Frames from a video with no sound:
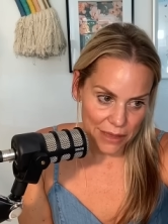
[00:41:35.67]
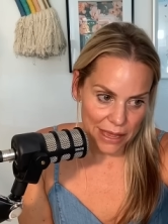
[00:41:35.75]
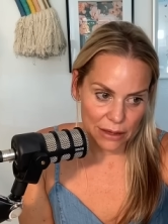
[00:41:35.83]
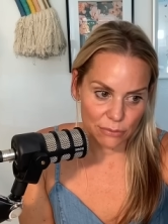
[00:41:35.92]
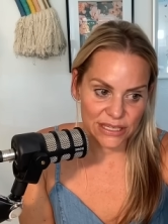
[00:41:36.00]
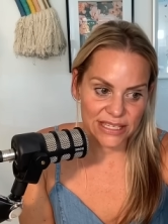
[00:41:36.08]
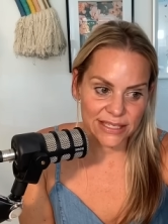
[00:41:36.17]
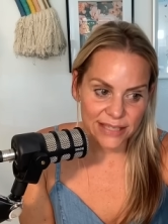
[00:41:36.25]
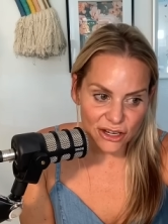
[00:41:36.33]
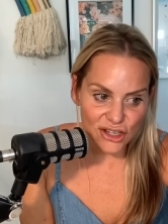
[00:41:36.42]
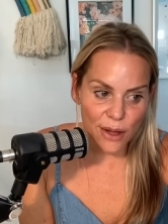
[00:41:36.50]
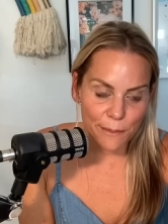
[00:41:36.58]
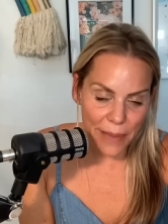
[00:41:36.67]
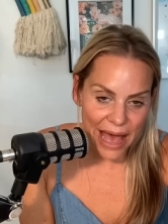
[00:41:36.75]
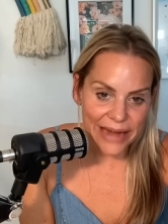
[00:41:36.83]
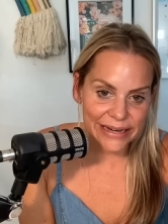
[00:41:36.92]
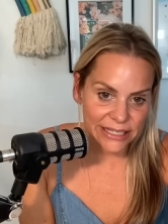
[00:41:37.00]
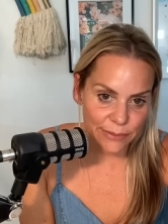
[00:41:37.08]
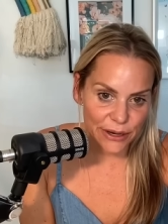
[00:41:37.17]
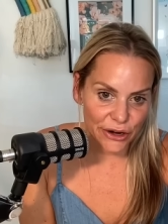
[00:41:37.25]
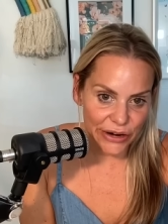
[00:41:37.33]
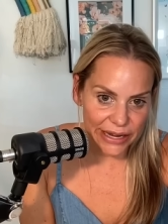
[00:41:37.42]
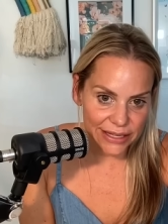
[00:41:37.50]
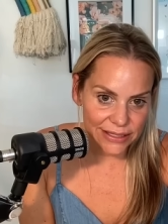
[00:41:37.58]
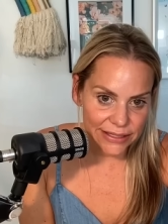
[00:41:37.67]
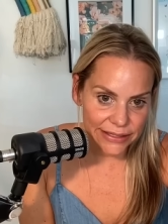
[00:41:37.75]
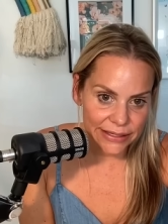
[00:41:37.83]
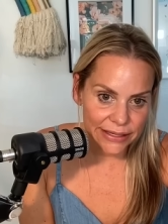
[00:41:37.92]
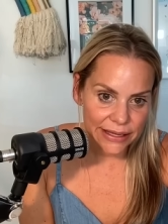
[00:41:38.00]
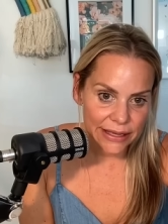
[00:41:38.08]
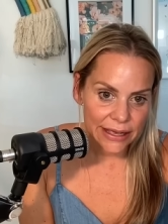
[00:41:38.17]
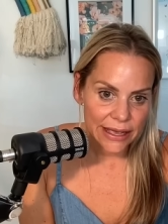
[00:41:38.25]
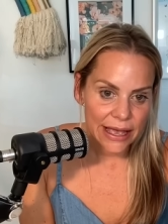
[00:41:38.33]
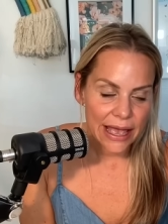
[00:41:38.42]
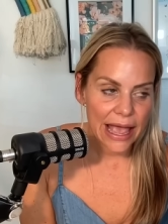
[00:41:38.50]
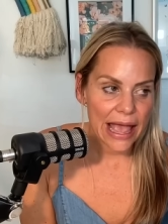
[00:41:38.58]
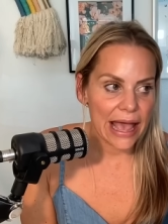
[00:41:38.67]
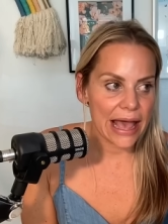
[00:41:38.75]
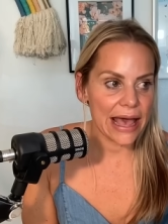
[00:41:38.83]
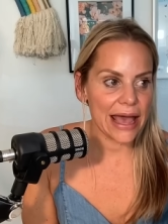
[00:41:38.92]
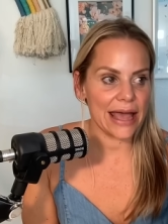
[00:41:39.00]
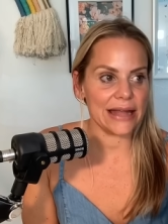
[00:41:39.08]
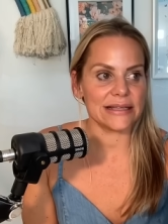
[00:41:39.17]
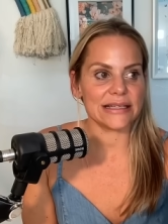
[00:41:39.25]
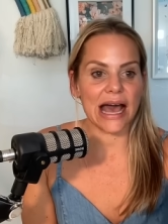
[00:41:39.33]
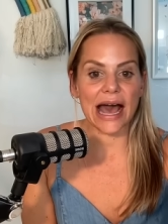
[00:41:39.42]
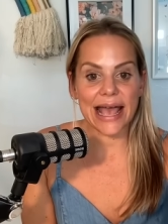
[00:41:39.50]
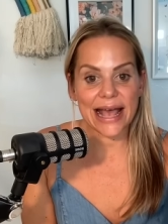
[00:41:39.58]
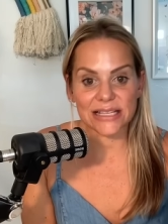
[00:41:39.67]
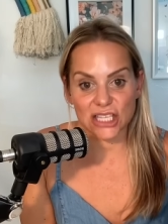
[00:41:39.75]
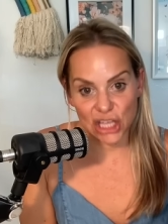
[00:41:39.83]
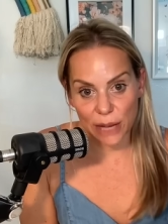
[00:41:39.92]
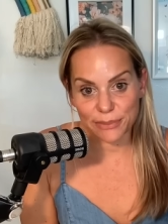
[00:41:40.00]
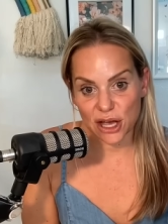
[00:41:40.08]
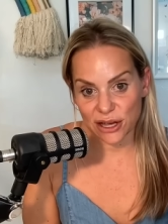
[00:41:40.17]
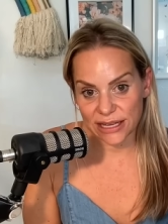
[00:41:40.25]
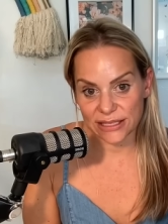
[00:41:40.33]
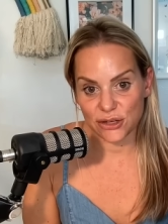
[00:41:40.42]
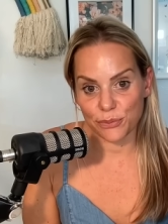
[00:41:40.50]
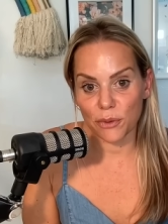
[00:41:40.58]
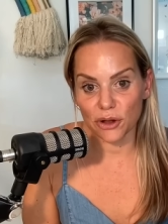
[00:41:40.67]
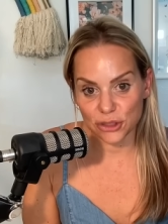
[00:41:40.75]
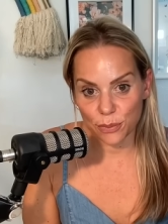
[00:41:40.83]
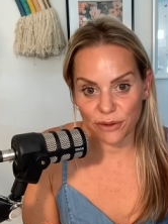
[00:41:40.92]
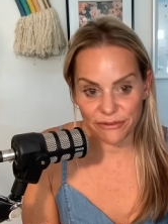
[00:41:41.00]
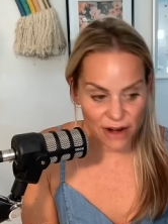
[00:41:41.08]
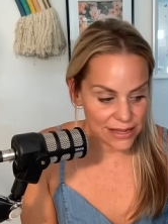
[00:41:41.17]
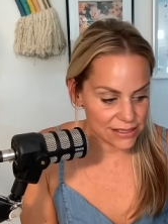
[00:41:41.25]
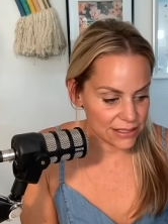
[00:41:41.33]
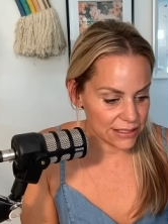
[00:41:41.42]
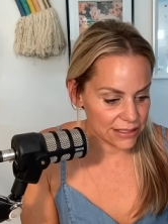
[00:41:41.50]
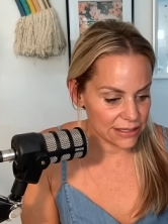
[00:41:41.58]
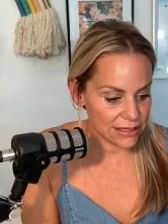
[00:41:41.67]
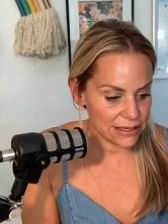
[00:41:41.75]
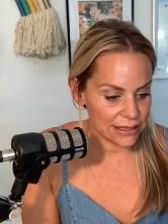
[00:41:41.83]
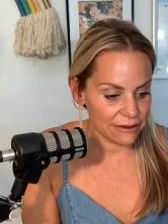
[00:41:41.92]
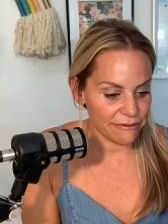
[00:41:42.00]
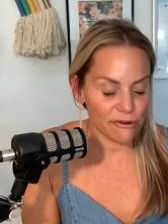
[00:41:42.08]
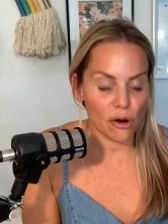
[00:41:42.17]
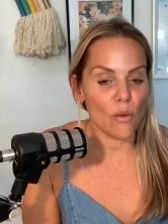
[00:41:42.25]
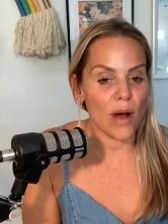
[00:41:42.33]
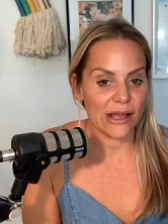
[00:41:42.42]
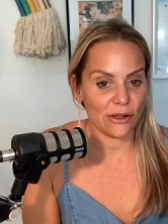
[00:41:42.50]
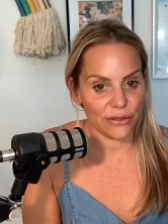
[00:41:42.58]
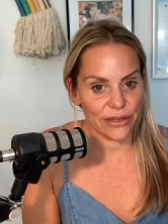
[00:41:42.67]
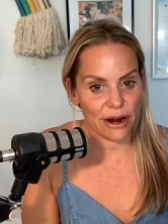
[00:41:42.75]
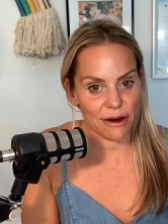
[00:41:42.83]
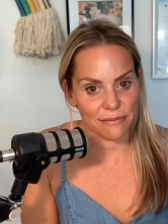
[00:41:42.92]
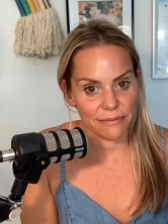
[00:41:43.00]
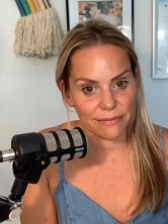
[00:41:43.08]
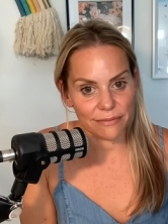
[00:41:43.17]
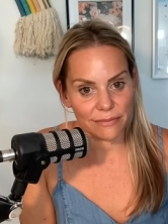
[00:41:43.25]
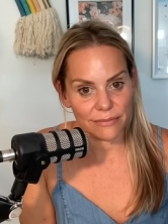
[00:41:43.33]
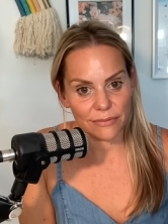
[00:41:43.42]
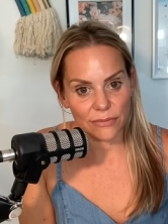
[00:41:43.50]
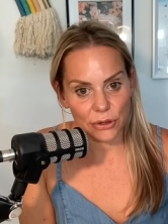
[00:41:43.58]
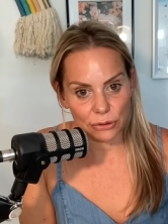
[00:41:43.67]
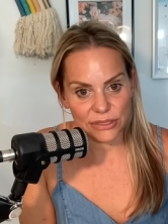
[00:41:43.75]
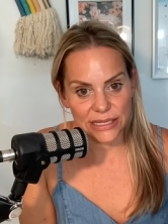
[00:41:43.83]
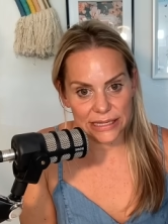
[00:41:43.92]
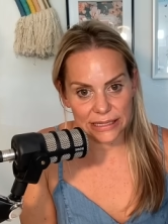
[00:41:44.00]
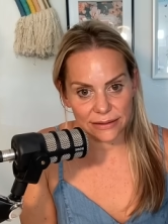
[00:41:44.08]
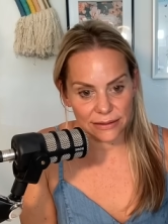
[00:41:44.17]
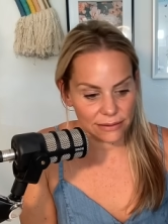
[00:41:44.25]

It was such a bad experience. And I had to stop talking to multiple friends for a while there who didn't